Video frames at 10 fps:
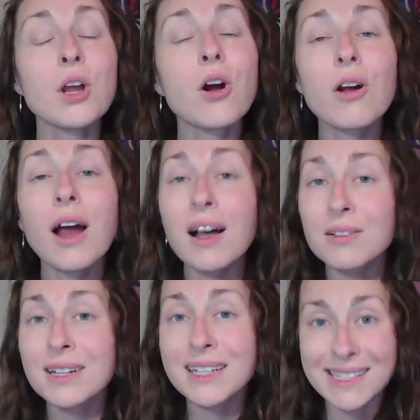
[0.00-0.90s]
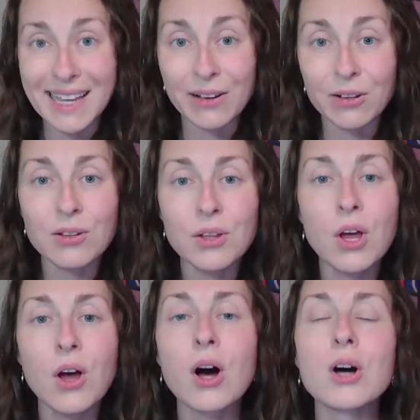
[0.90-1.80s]
our holiday sale
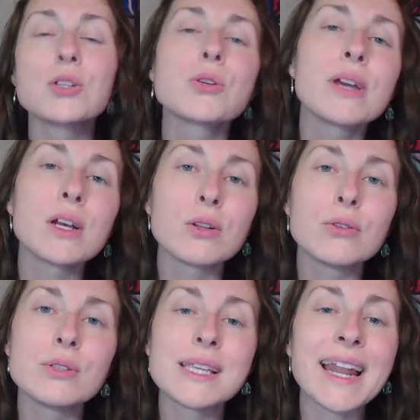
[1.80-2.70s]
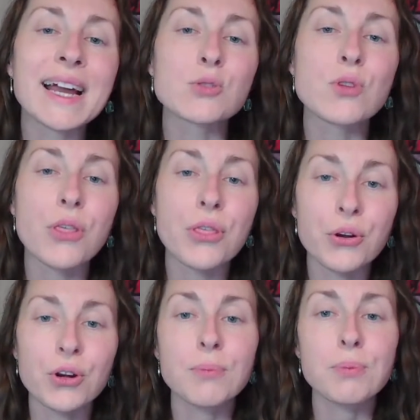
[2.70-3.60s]
also includes an extra
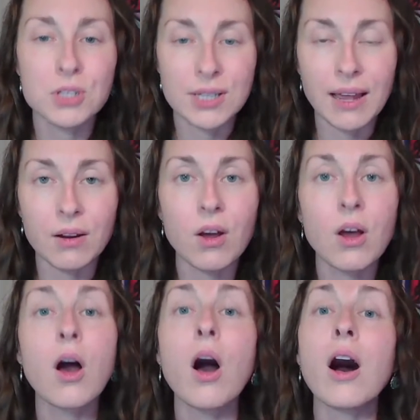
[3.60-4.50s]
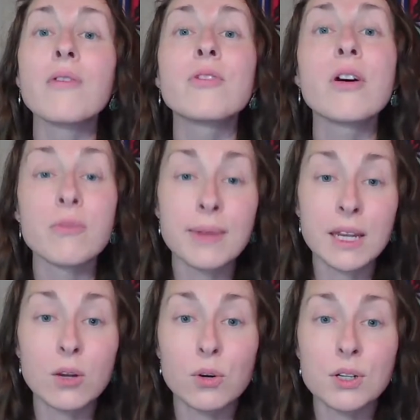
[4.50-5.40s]
30% off of
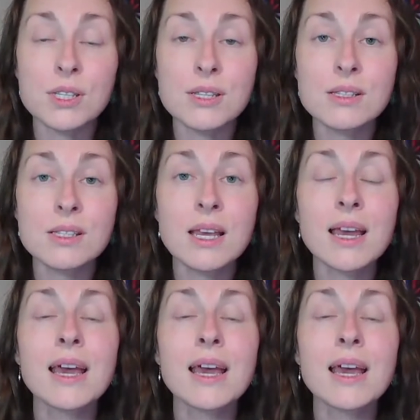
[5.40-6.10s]
mini courses